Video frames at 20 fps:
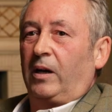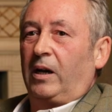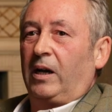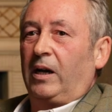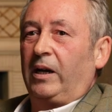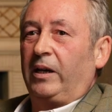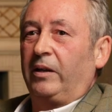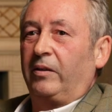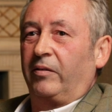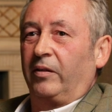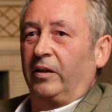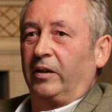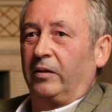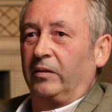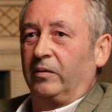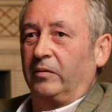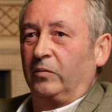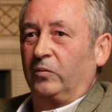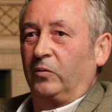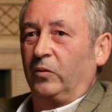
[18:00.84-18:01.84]
I think
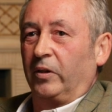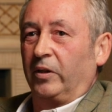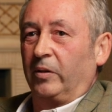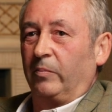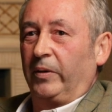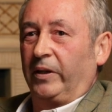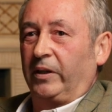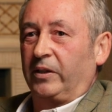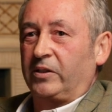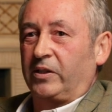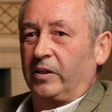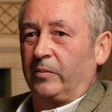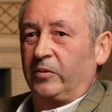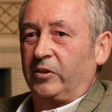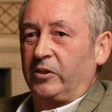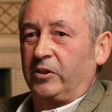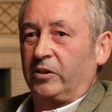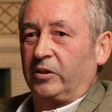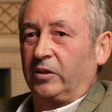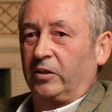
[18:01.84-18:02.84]
uh, one of the biggest
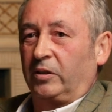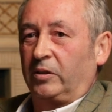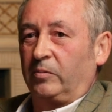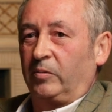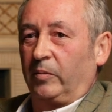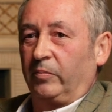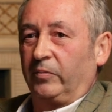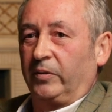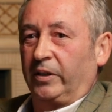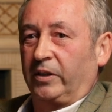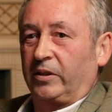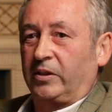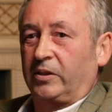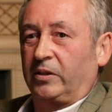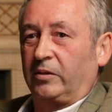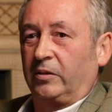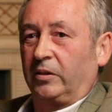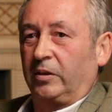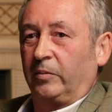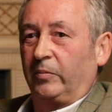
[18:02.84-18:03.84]
images that will come up
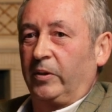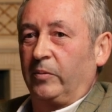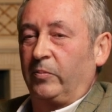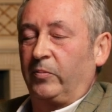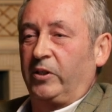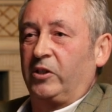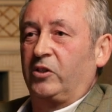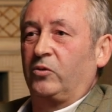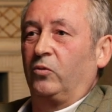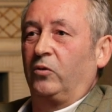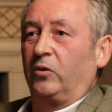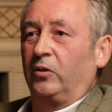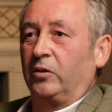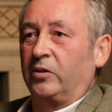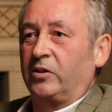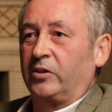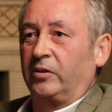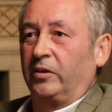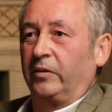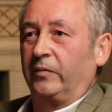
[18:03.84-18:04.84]
next will be the peace
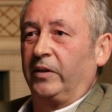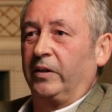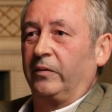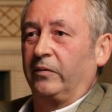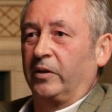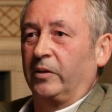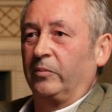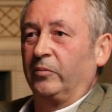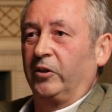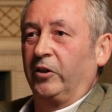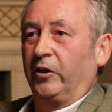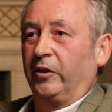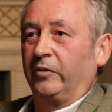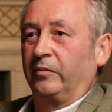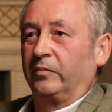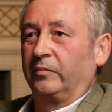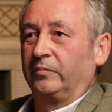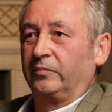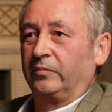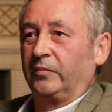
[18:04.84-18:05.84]
walls if they ever come
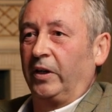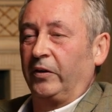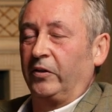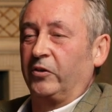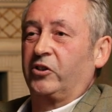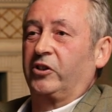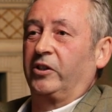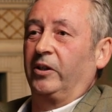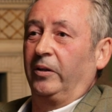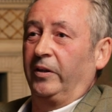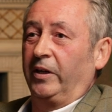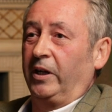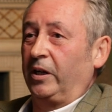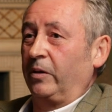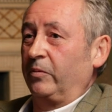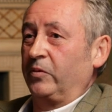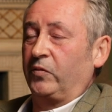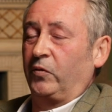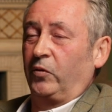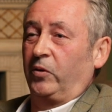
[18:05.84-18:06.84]
down. And they're still there. I
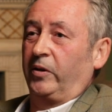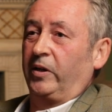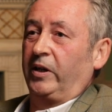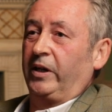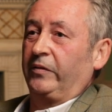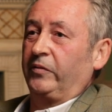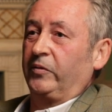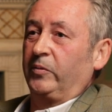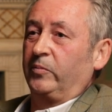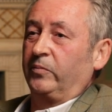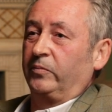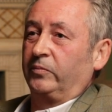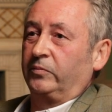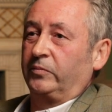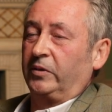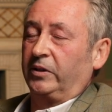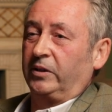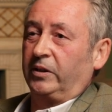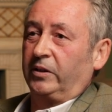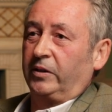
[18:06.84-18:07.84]
was photographing
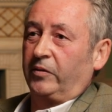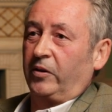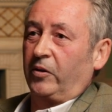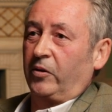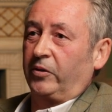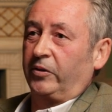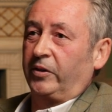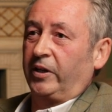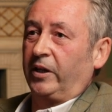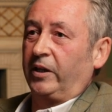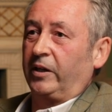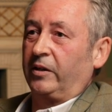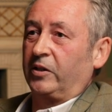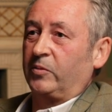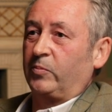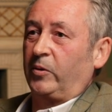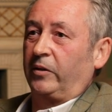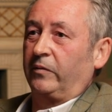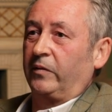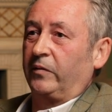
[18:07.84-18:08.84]
them uh, the other day as
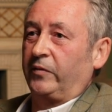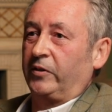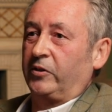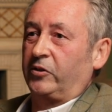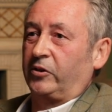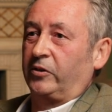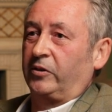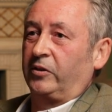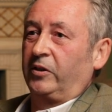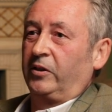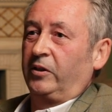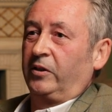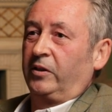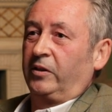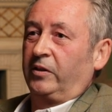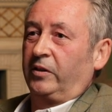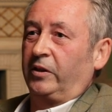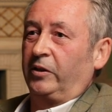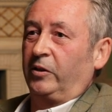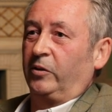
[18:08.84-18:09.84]
part of a feature,
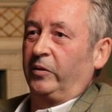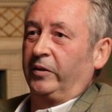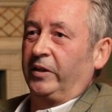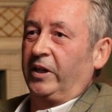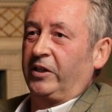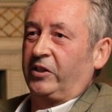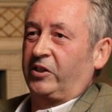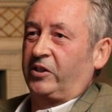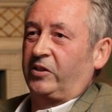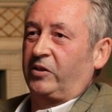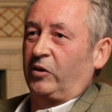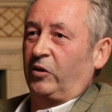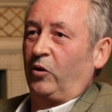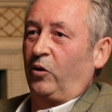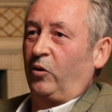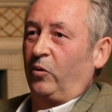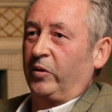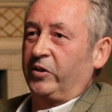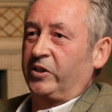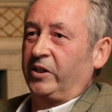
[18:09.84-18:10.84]
you know, and that's
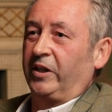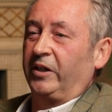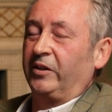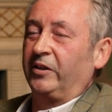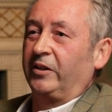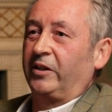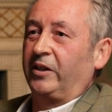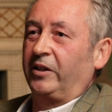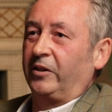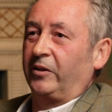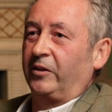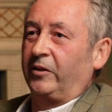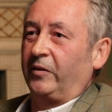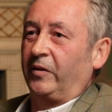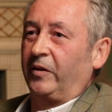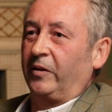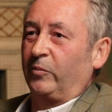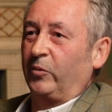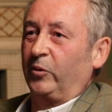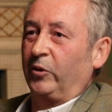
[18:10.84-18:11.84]
always an indicator
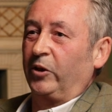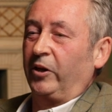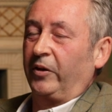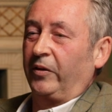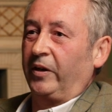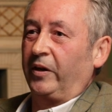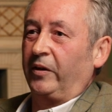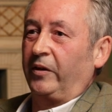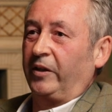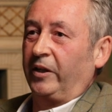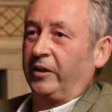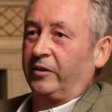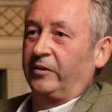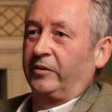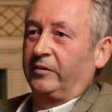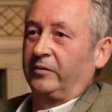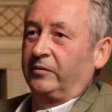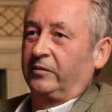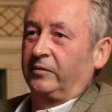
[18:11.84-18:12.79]
that we're not there yet.